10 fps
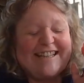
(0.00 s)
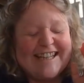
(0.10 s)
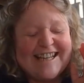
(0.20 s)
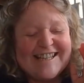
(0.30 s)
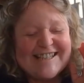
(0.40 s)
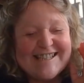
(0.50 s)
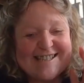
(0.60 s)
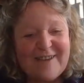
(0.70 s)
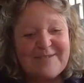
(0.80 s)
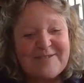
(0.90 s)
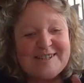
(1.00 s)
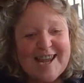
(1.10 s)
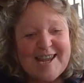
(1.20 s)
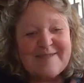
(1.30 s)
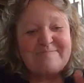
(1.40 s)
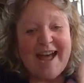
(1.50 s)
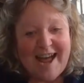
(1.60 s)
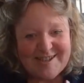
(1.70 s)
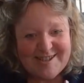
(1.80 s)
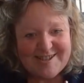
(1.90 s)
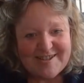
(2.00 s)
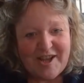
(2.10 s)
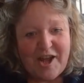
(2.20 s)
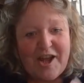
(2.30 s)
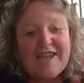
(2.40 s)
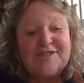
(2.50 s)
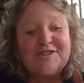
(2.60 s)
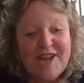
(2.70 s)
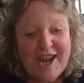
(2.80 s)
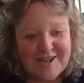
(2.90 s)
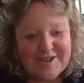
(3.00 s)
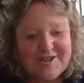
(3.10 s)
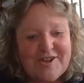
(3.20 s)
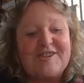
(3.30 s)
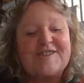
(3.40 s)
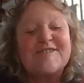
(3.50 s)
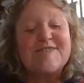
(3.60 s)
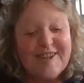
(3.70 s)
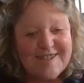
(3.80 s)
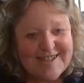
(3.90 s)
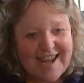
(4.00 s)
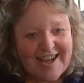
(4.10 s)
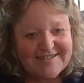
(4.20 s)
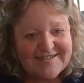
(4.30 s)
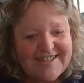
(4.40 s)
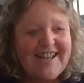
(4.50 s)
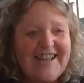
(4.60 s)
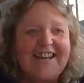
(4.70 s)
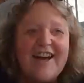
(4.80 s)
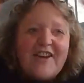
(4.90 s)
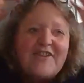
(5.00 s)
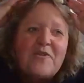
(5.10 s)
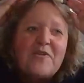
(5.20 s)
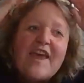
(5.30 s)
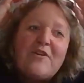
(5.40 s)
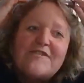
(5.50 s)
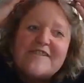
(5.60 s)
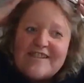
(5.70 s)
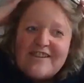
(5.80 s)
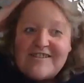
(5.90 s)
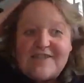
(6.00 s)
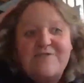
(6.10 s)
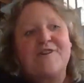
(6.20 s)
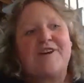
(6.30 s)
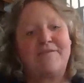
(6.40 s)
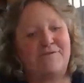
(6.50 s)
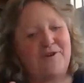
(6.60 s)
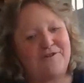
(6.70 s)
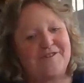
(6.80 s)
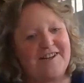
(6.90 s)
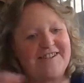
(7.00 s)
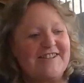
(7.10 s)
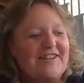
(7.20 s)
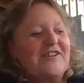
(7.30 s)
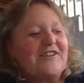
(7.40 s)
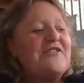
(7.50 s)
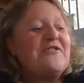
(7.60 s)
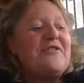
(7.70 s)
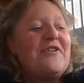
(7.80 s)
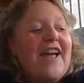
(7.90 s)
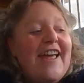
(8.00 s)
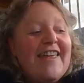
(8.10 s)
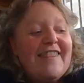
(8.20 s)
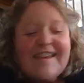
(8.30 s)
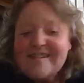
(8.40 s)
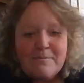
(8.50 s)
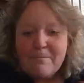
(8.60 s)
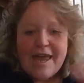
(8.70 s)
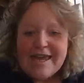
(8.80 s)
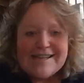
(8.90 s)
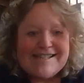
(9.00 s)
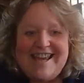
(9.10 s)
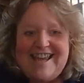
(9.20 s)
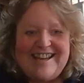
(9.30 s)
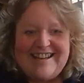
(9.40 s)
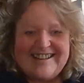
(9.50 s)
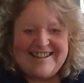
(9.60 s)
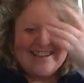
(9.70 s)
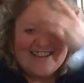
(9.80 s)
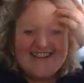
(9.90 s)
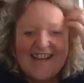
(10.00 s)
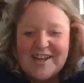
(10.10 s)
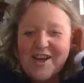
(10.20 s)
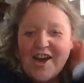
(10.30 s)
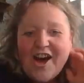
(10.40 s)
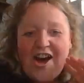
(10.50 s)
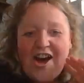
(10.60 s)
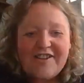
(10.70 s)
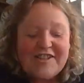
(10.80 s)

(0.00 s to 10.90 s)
it's a 7-day patch that is changed on a Sunday. So then obviously I did feel like Florence Nightingale because I thought, that's amazing. Like, so